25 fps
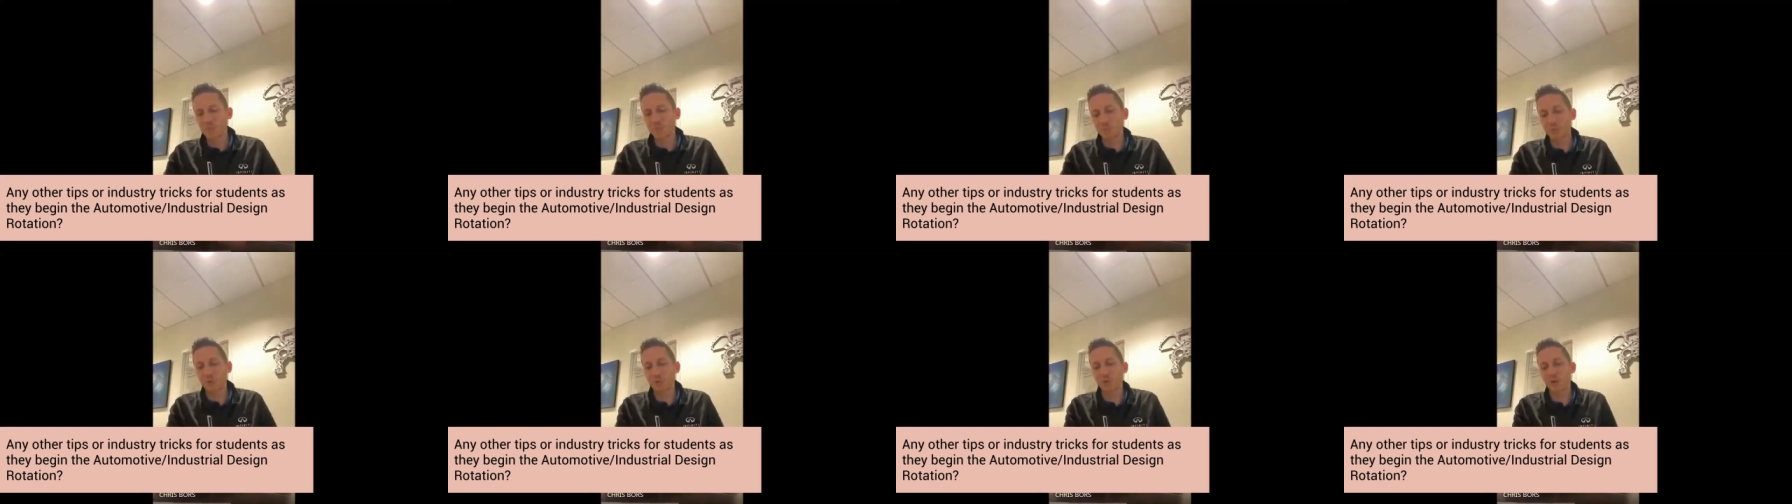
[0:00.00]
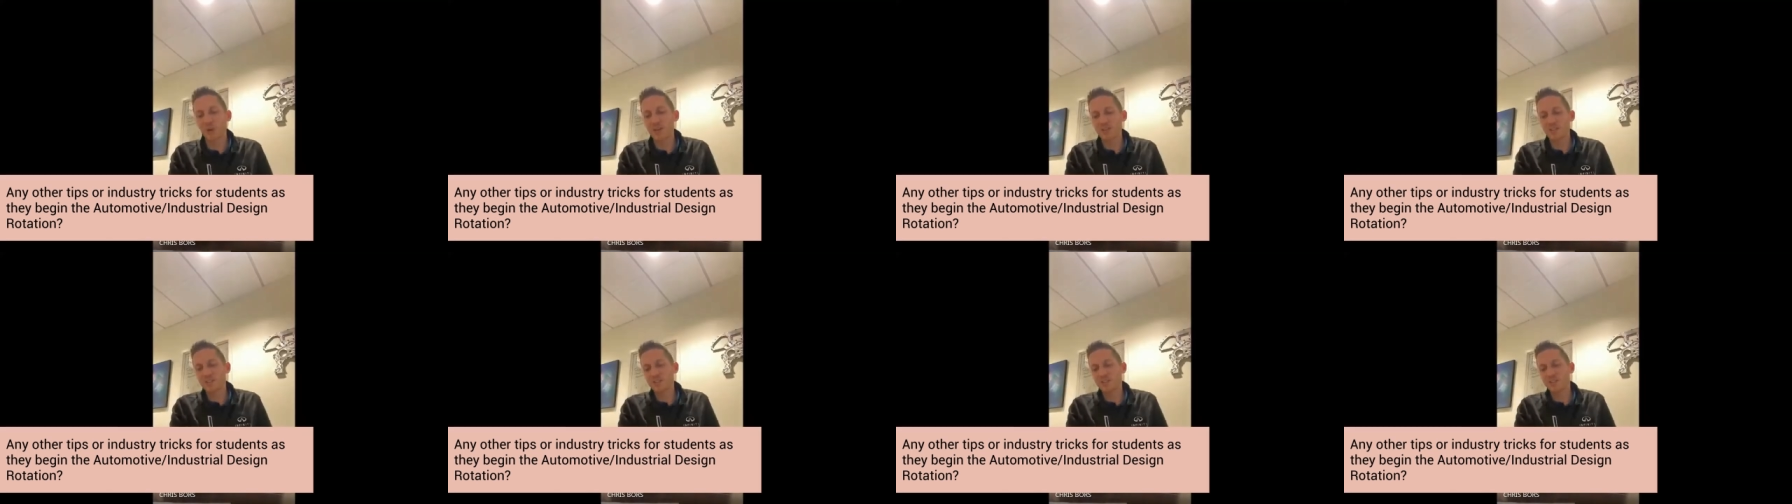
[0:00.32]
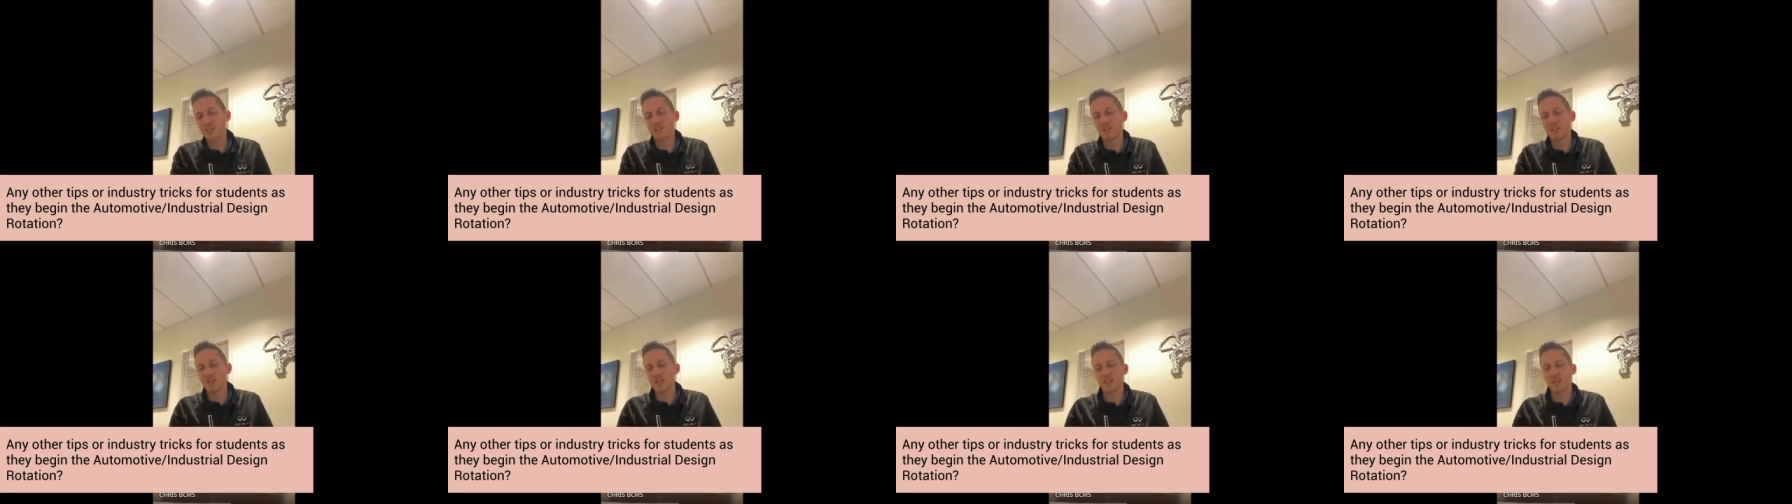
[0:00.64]
progress,
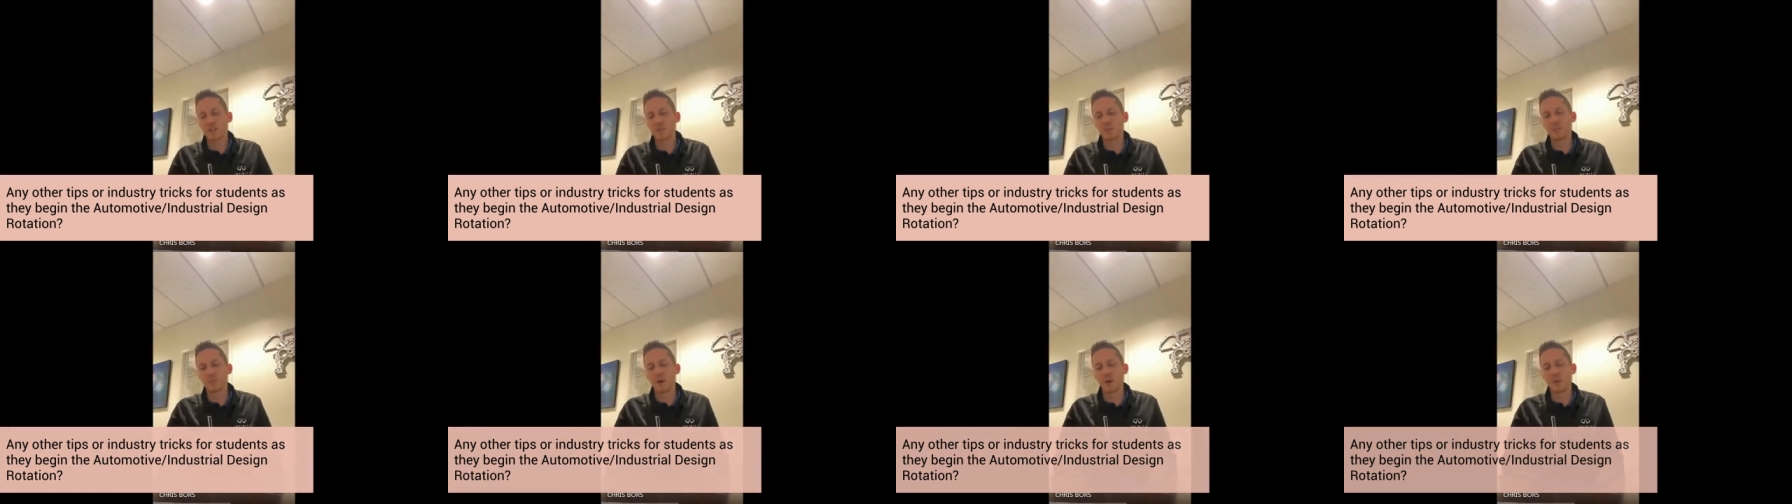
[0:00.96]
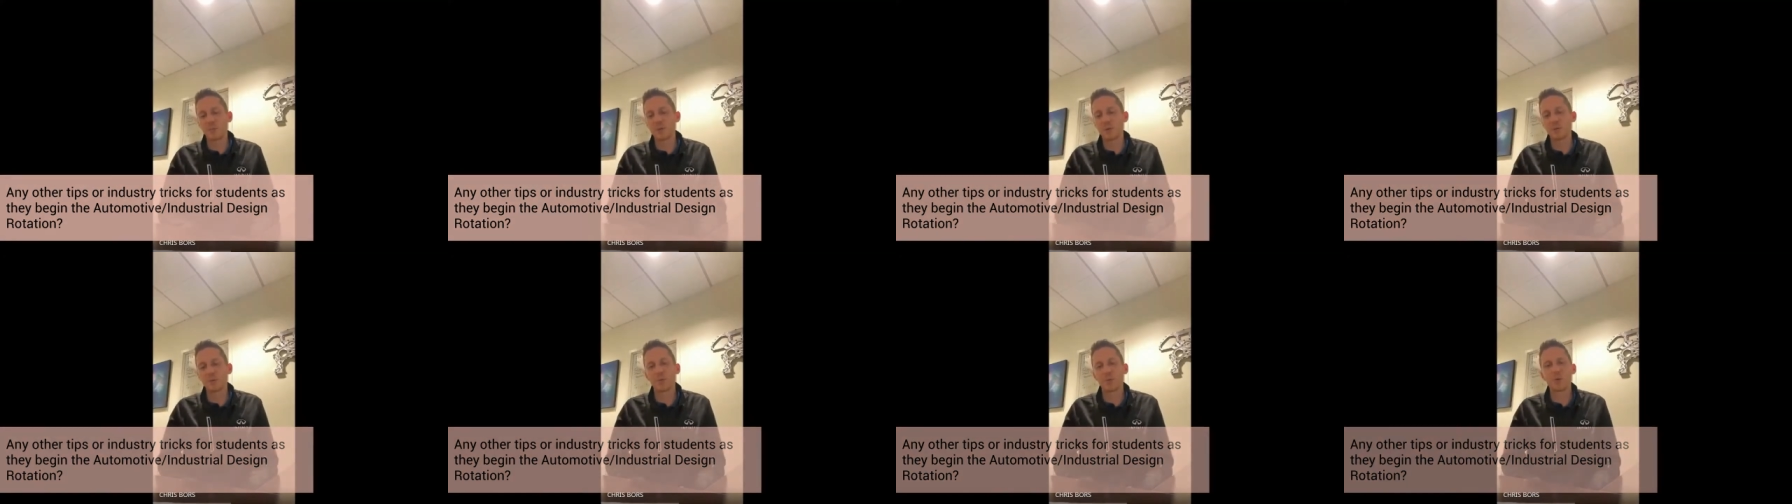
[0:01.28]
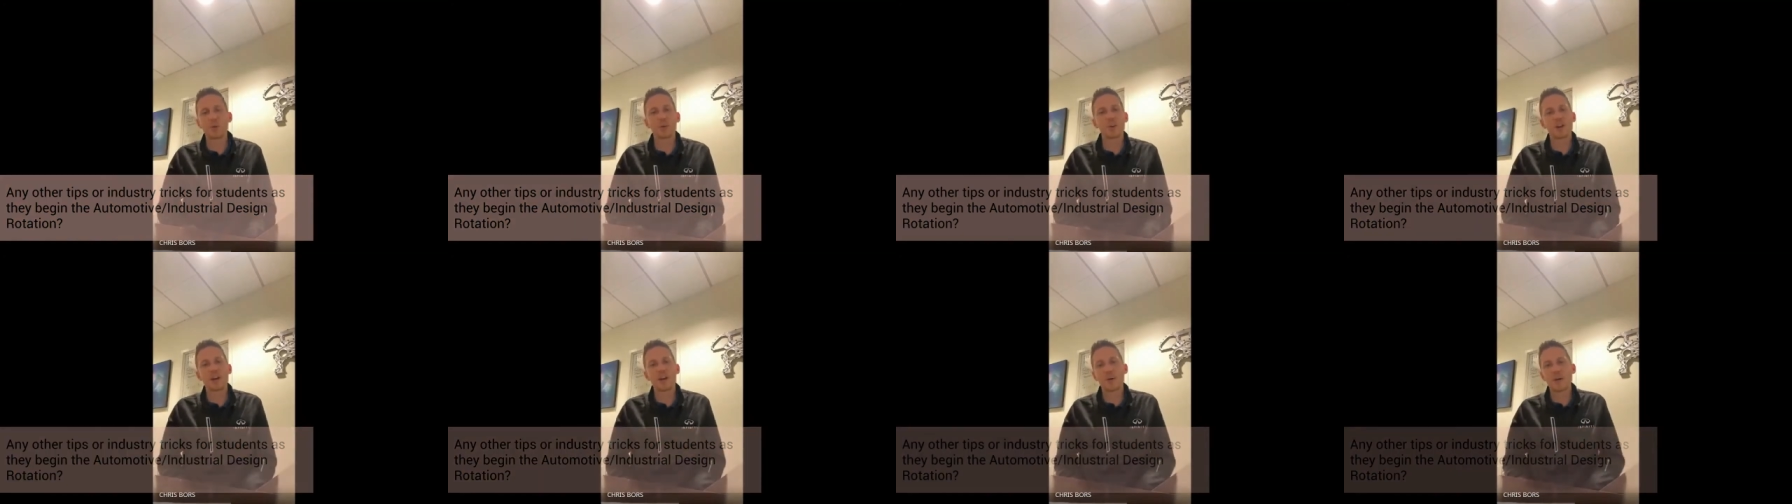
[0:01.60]
there might be more
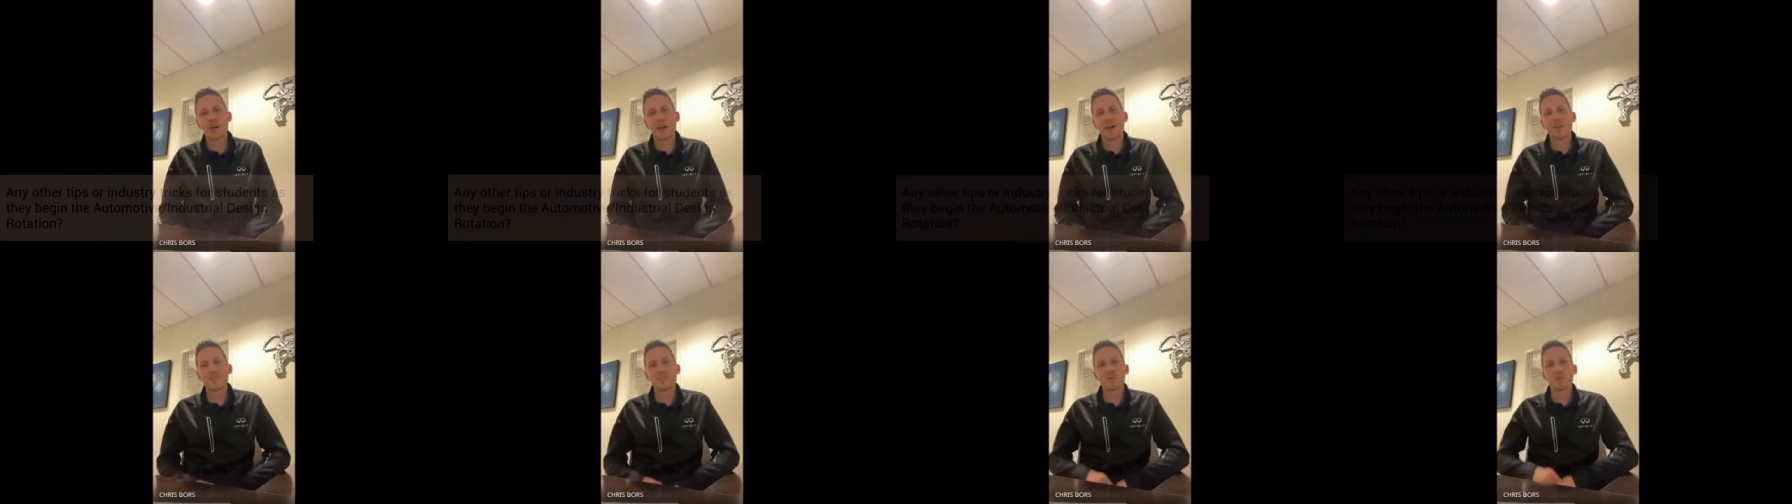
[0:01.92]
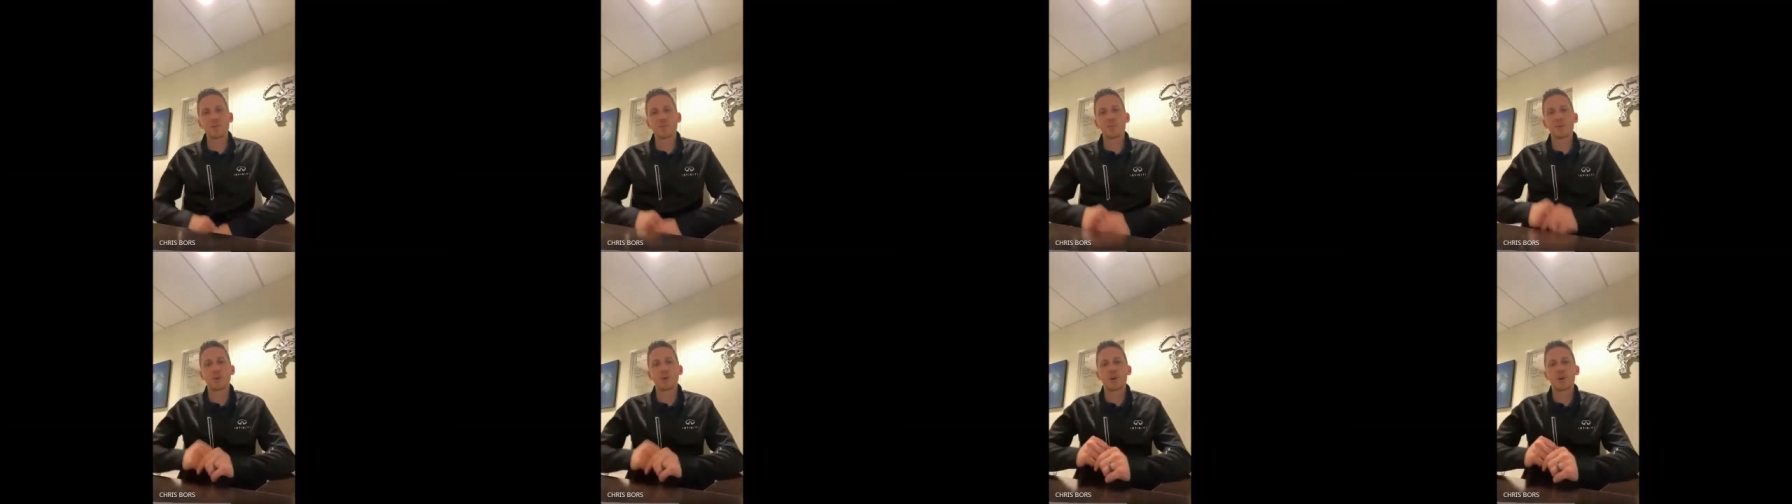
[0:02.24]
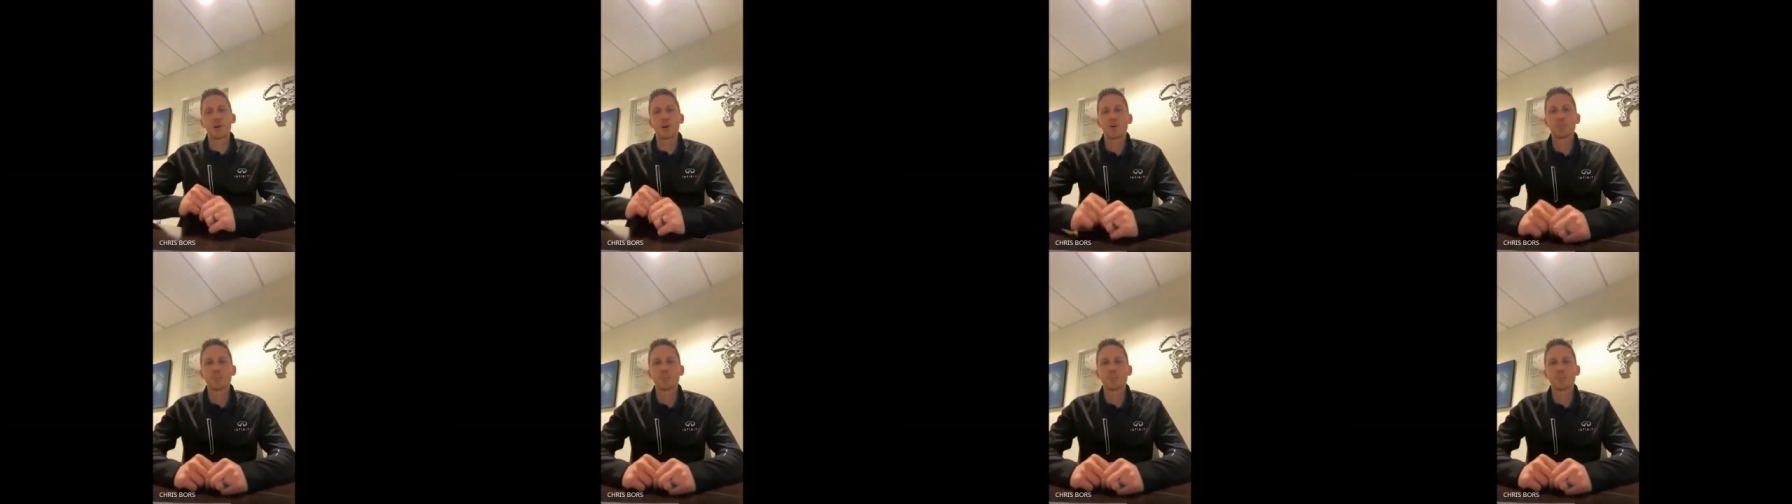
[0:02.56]
that I would have to put on it.